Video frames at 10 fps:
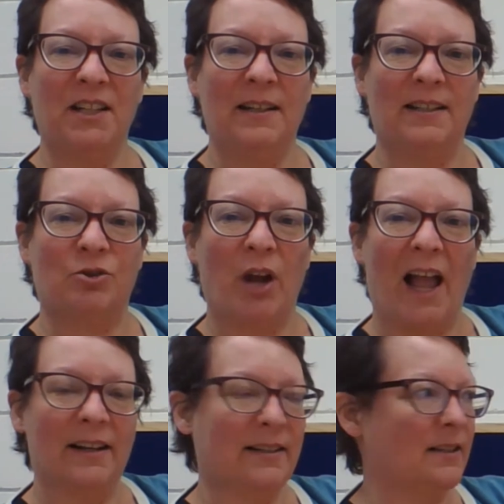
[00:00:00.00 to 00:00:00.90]
his
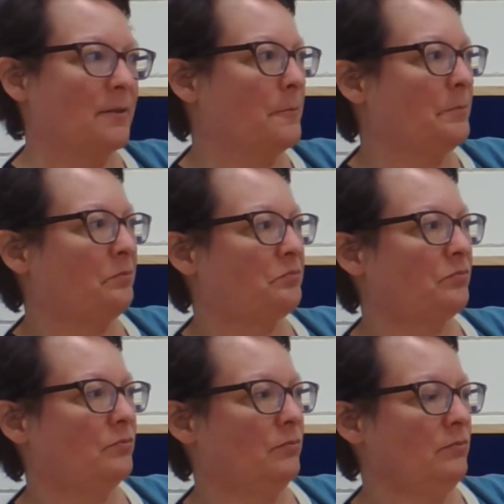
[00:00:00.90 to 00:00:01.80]
tracks.
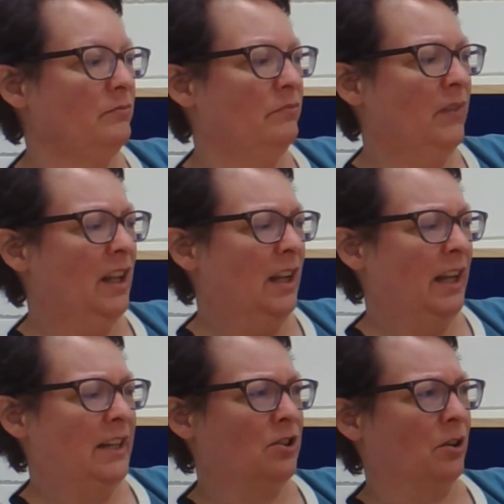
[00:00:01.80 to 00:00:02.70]
He
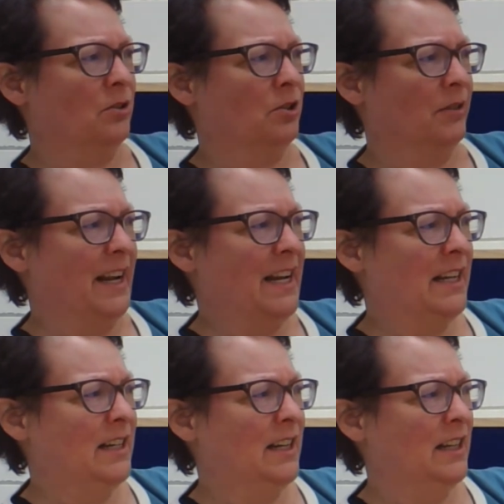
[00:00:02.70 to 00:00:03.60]
turned green
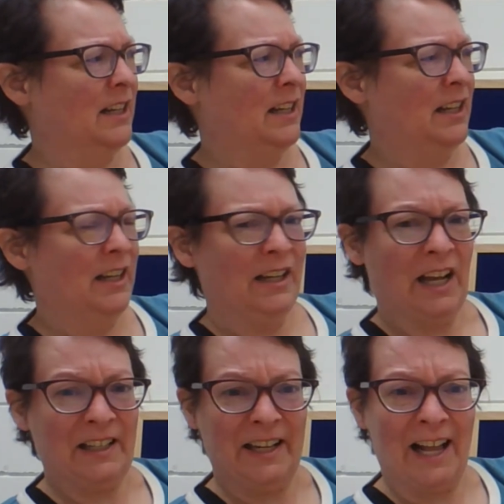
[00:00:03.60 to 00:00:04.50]

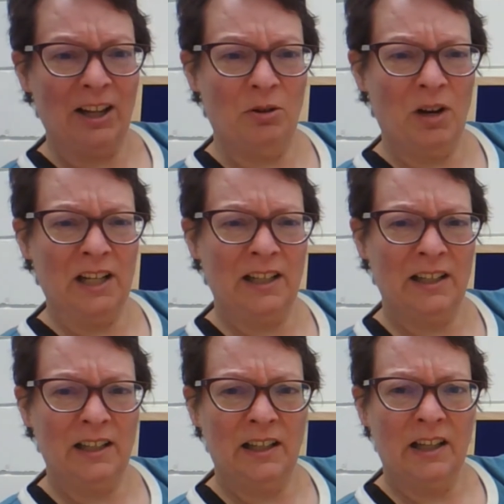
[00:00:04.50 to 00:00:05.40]
and yellow
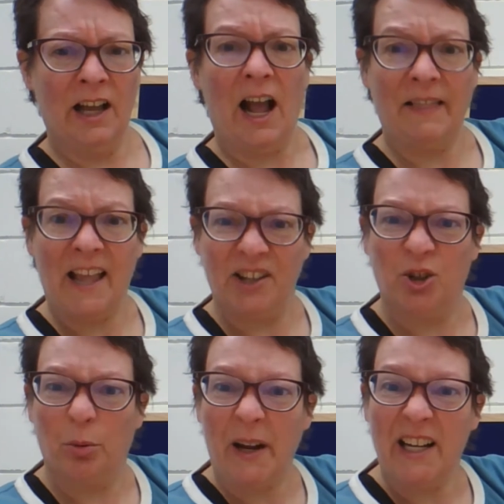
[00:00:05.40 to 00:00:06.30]
and then
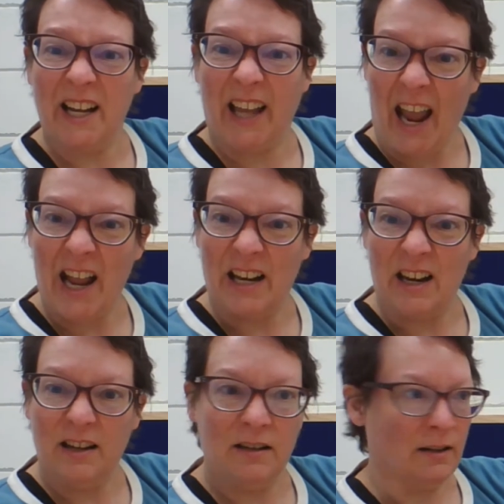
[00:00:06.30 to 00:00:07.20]
green again.
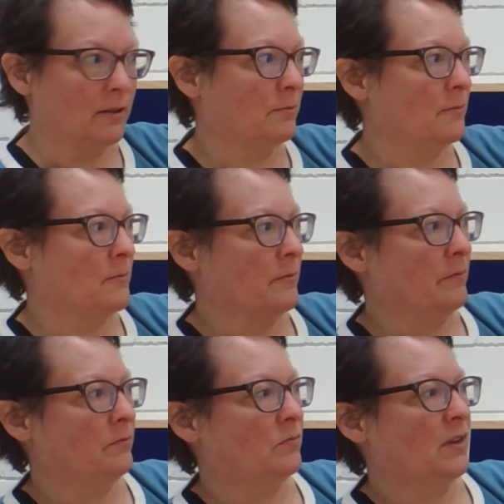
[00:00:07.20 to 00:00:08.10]

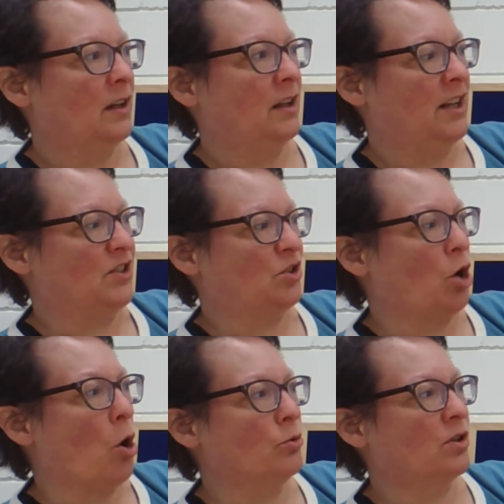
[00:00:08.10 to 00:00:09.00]
His
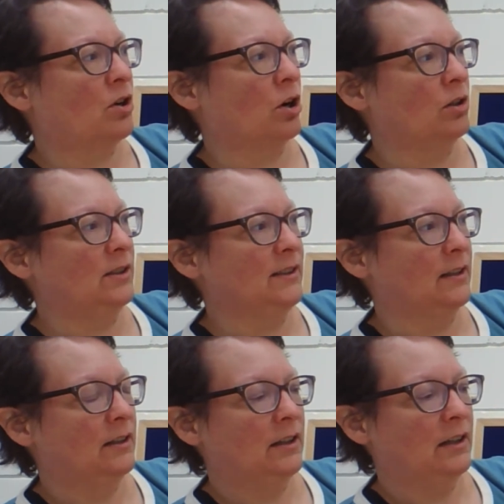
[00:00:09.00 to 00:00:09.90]
toes curled
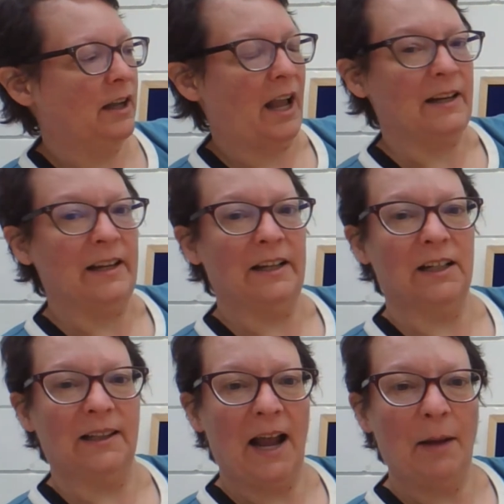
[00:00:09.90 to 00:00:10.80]
and he
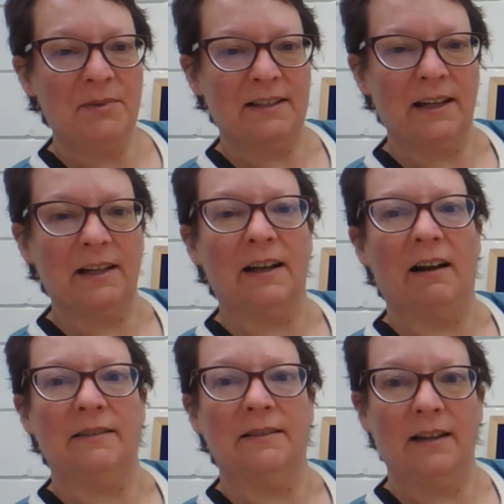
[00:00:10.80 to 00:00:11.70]
collapsed in a
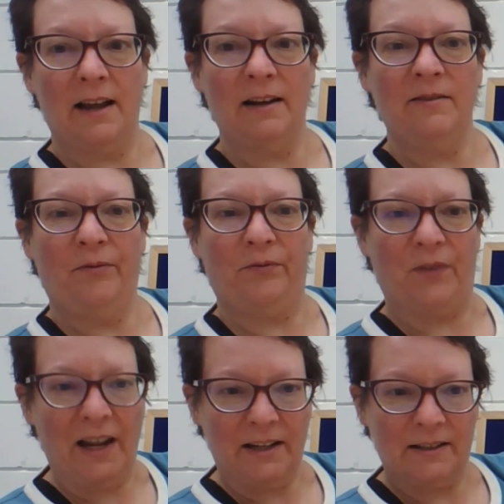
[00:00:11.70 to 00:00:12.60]
dead
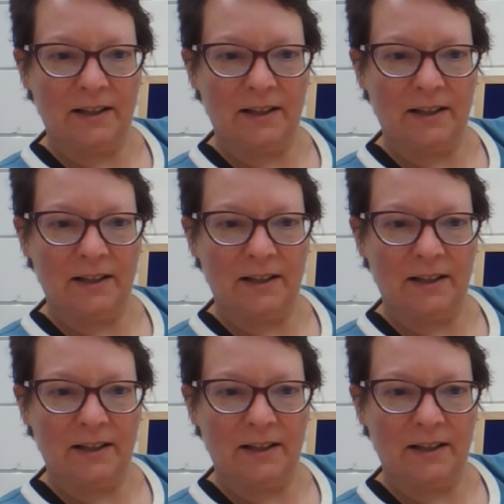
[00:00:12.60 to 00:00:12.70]
faint.